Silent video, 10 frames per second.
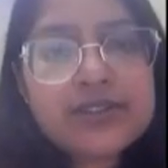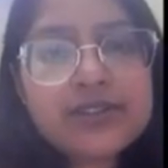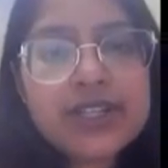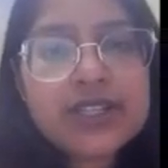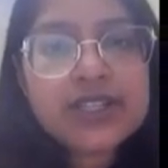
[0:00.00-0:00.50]

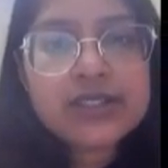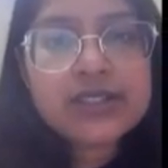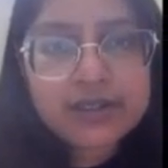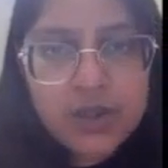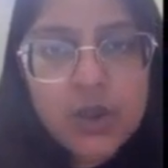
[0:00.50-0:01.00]
if there is
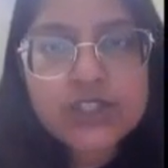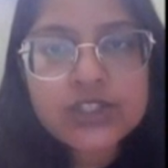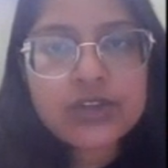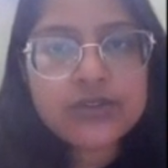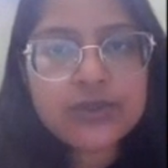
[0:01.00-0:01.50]
a
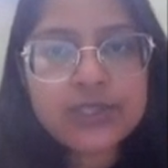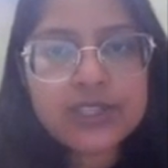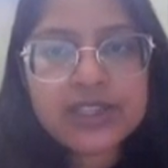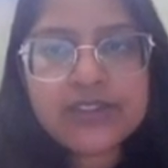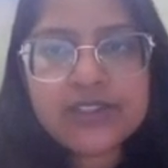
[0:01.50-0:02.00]
loss of
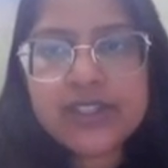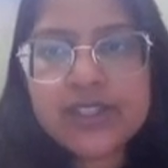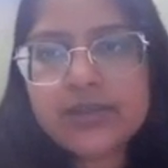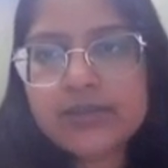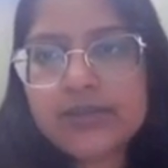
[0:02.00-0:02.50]
human life in
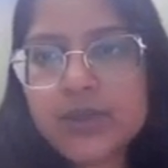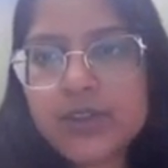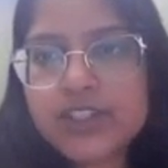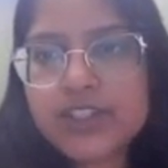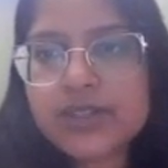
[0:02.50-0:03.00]
the
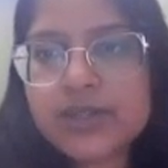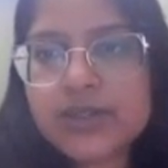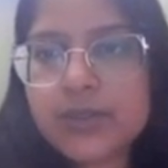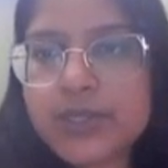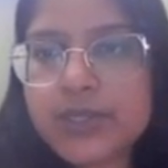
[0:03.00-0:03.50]
project,
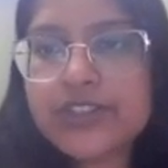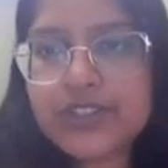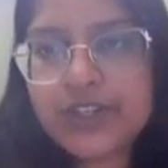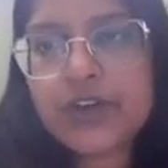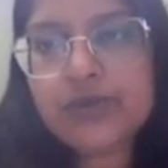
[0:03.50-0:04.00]
will
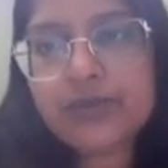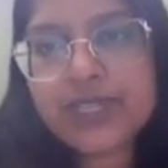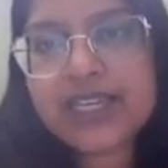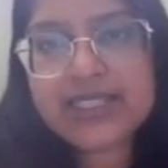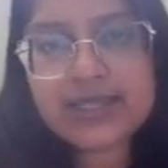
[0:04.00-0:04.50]
the
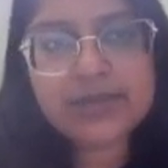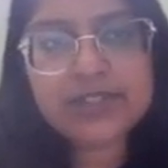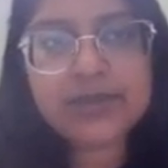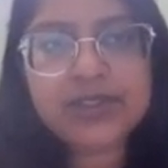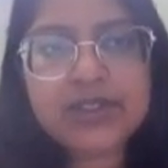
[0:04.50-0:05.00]
trade-off be
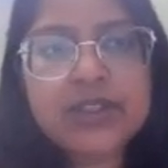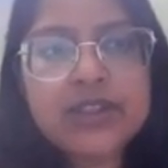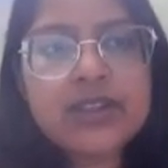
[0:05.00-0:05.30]
acceptable?